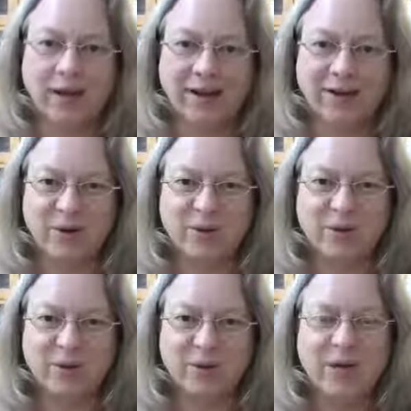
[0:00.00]
I had
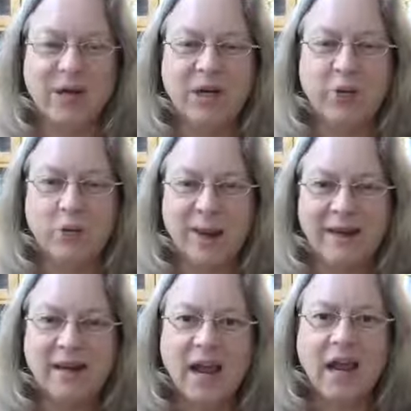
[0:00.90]
also
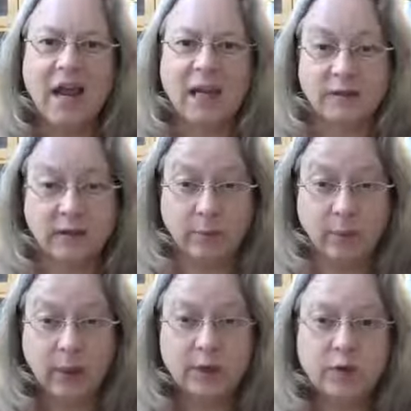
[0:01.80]
read a
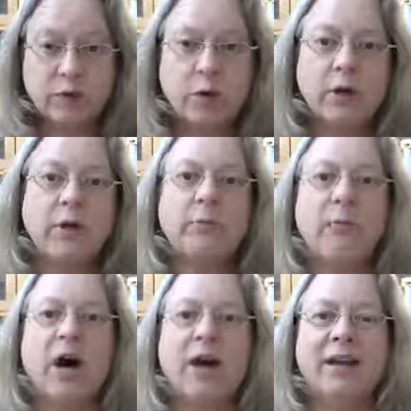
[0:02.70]
similar story
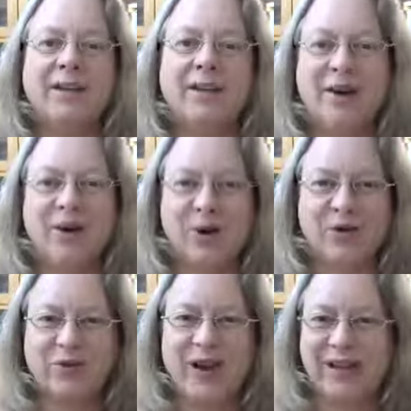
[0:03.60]
by an
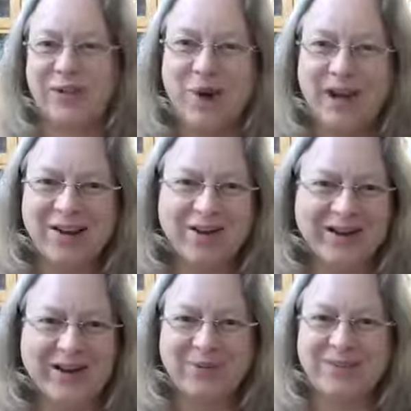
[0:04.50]
author I admire, and
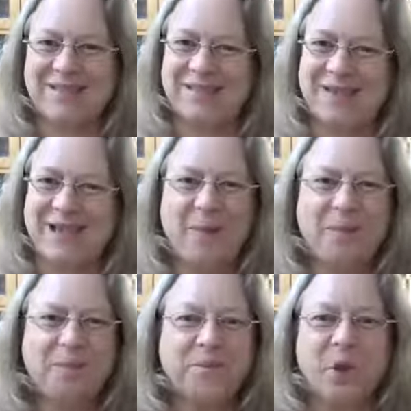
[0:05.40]
I was
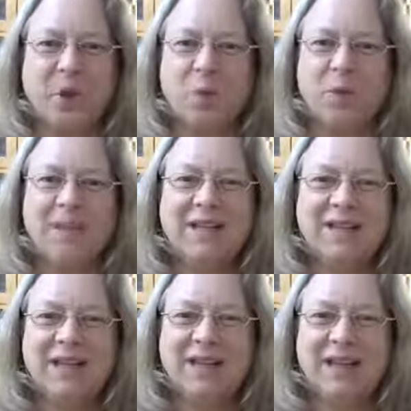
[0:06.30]

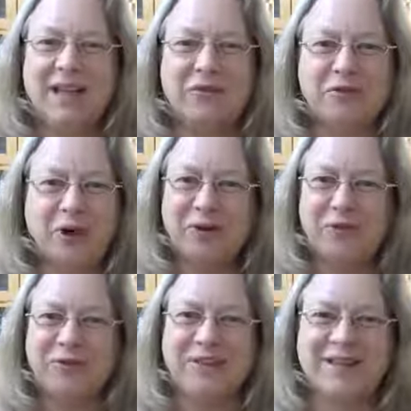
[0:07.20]
completely
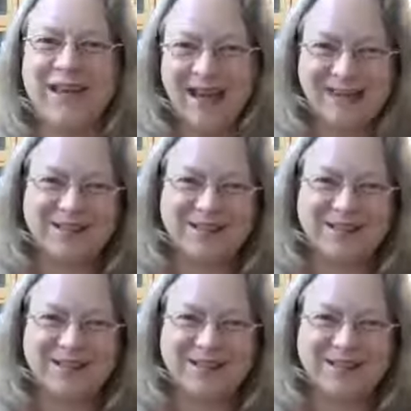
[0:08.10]
involved in that.